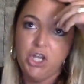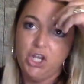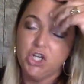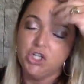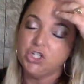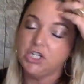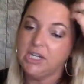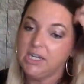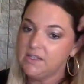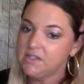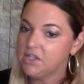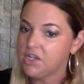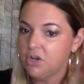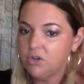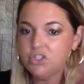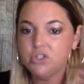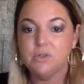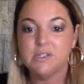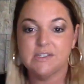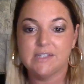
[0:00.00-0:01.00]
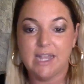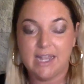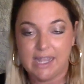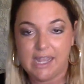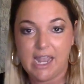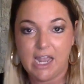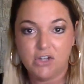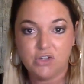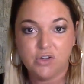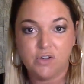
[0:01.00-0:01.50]
She needs to go to a
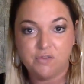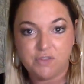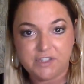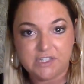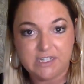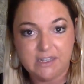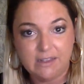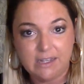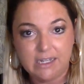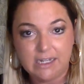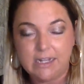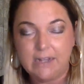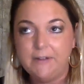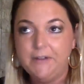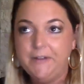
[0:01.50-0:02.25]
psychiatric facility.